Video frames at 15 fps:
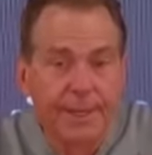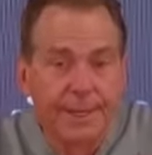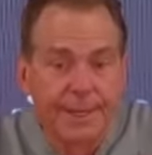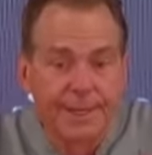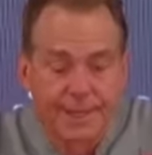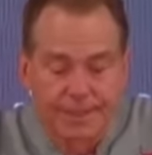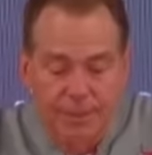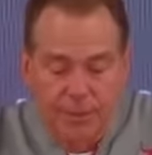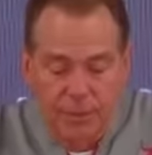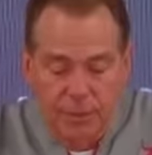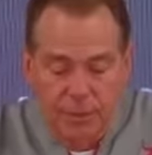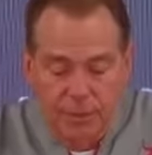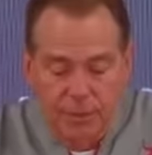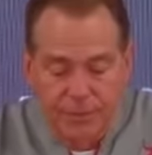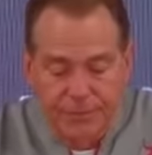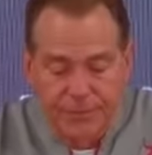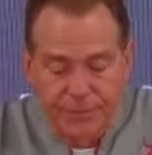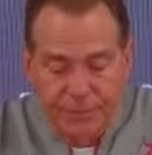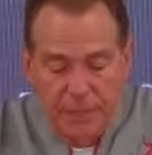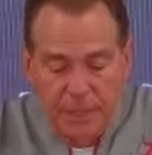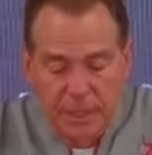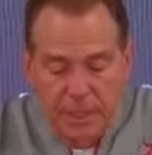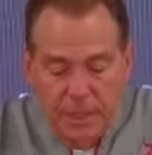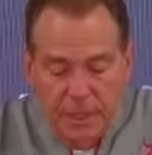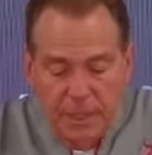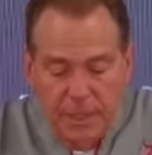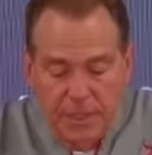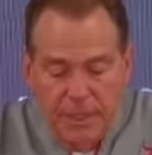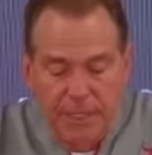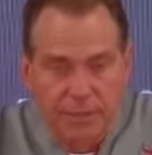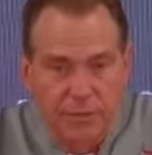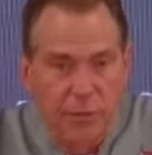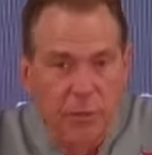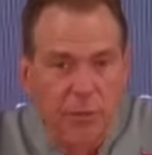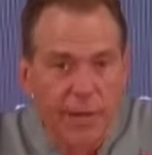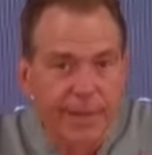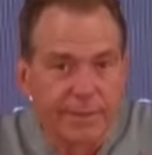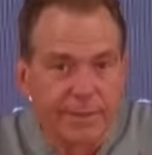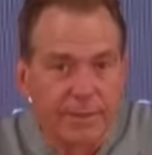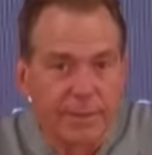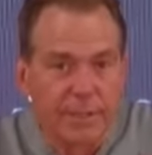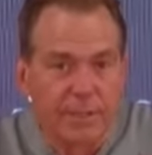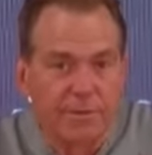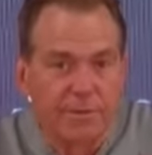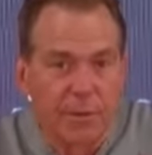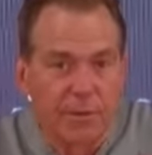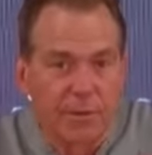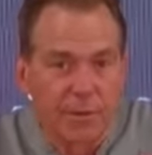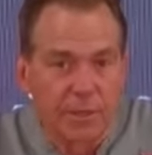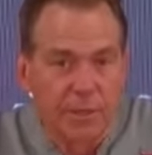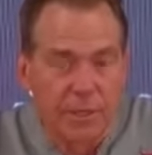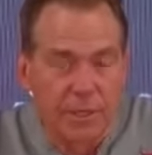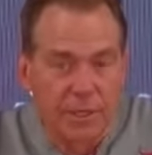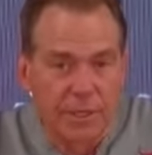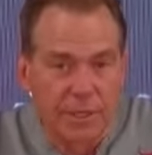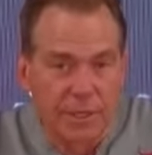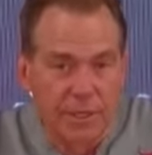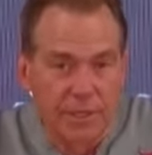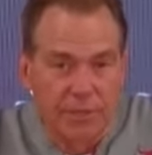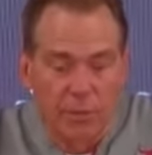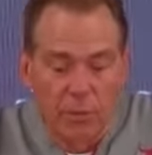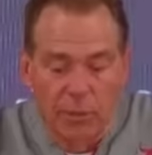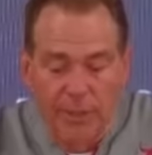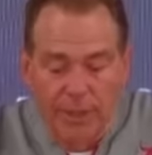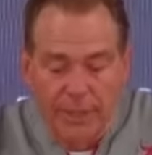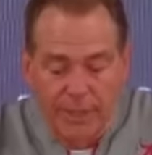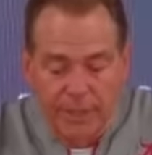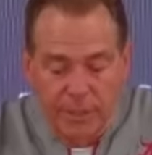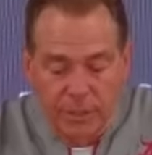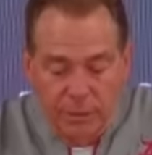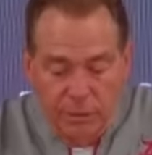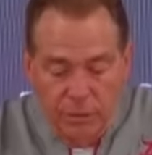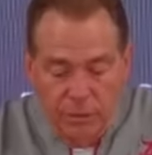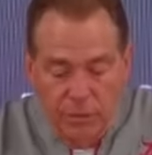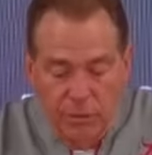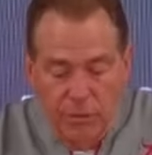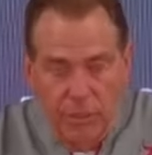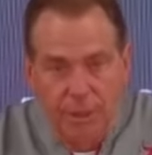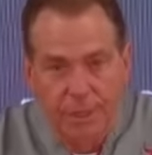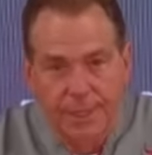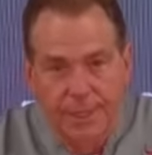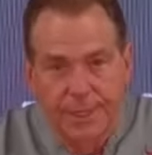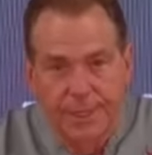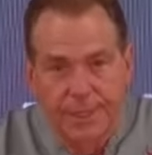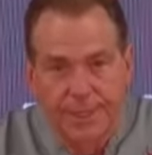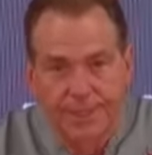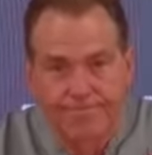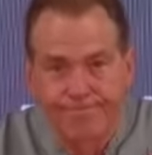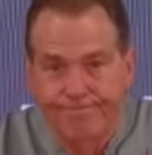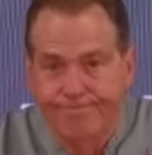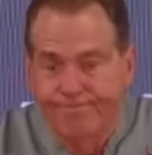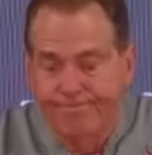So that's what we have to stay focused on. That's what we need to do. And,